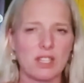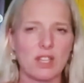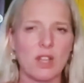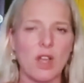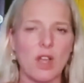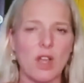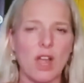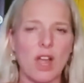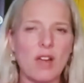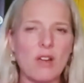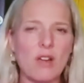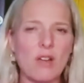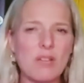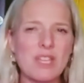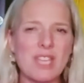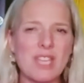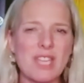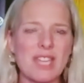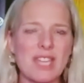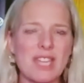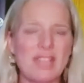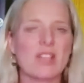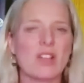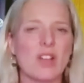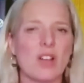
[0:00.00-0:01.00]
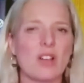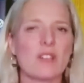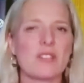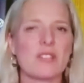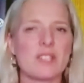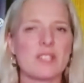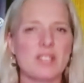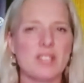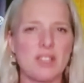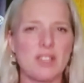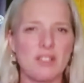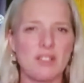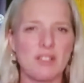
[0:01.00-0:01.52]
are we getting all these
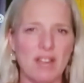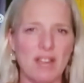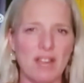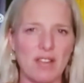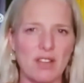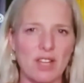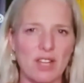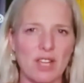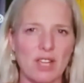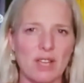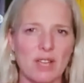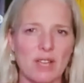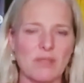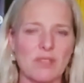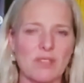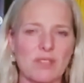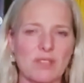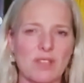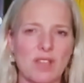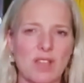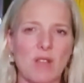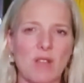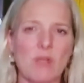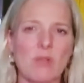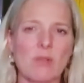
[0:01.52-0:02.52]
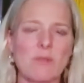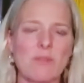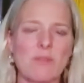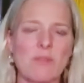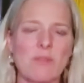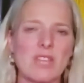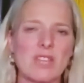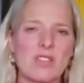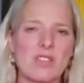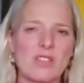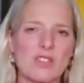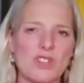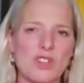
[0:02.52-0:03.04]
other outcomes? Are we
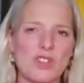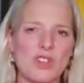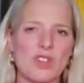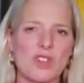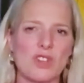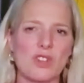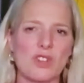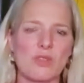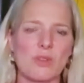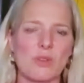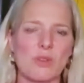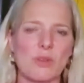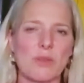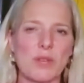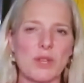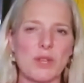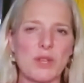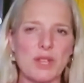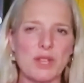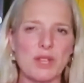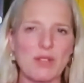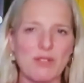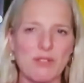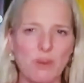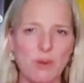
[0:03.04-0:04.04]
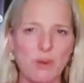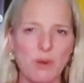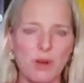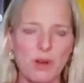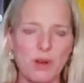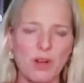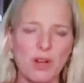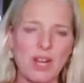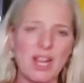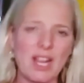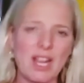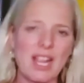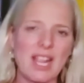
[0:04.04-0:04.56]
making sure that we're building for
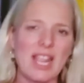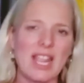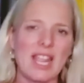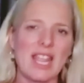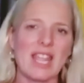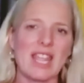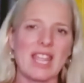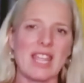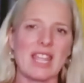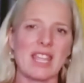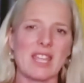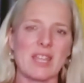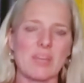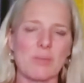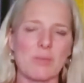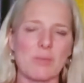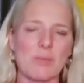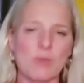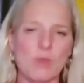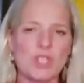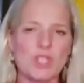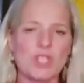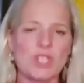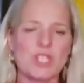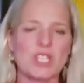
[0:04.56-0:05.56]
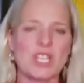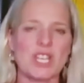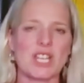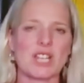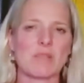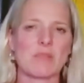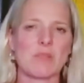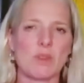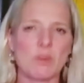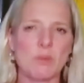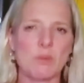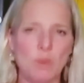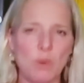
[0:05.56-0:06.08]
a more
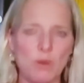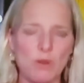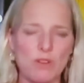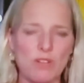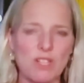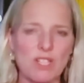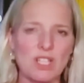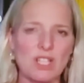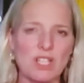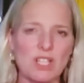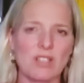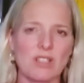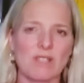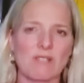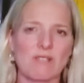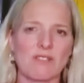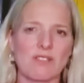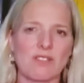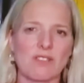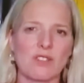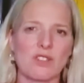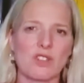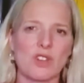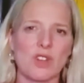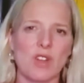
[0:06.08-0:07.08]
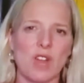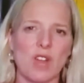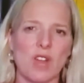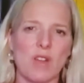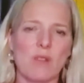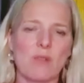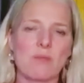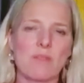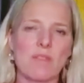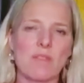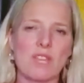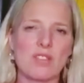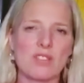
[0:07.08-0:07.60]
sustainable, more resilient future? Are we
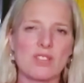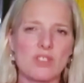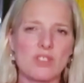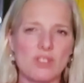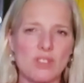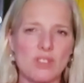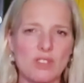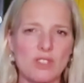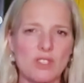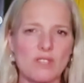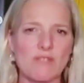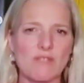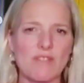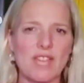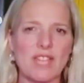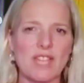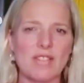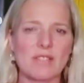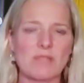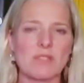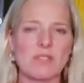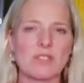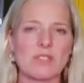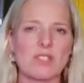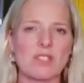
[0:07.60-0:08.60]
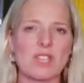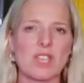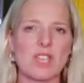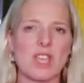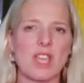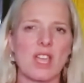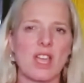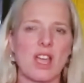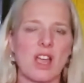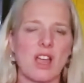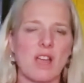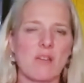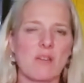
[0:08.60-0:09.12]
making sure those investments
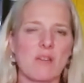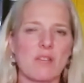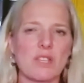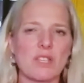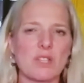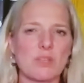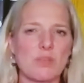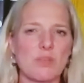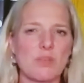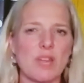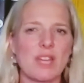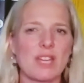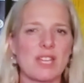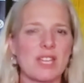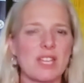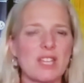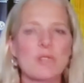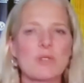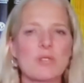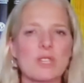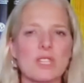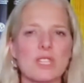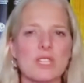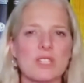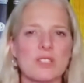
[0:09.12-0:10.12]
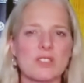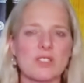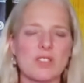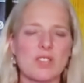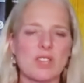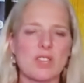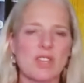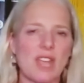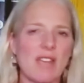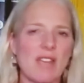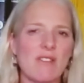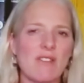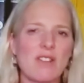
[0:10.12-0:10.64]
are being spread equally so that
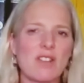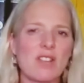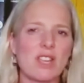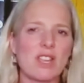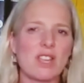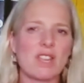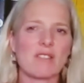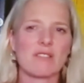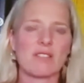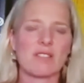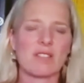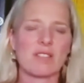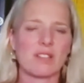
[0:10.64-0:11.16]
every